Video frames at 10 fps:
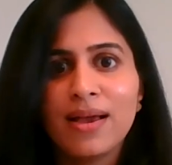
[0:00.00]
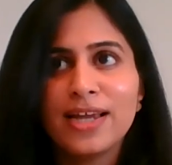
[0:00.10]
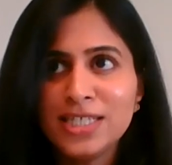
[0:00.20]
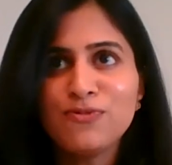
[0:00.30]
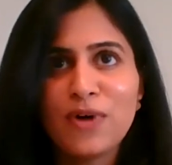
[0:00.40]

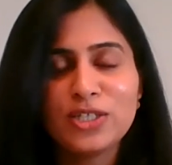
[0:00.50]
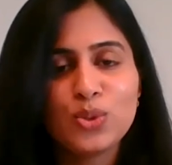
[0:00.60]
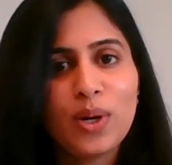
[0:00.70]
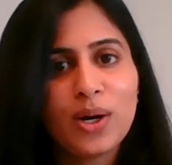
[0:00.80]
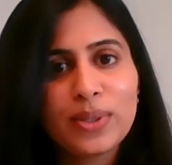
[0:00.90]
It is fun
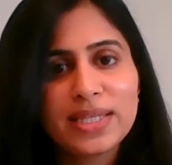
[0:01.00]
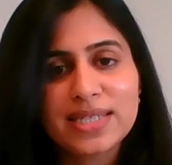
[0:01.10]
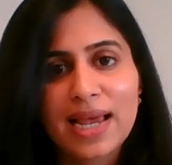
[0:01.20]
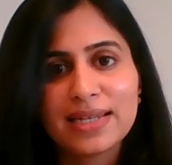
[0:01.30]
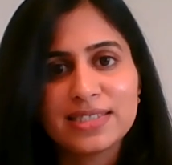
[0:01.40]
to work with
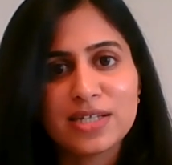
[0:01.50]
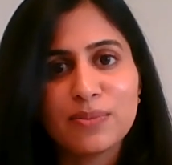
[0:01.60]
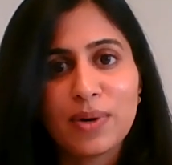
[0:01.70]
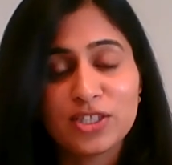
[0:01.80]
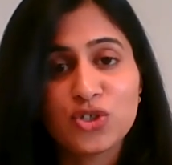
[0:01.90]
the
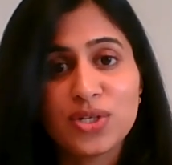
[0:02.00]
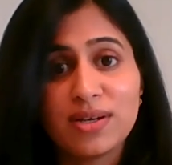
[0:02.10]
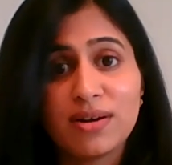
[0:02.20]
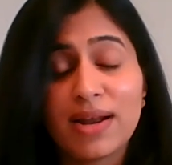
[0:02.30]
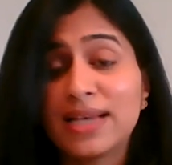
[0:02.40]
talented bunch here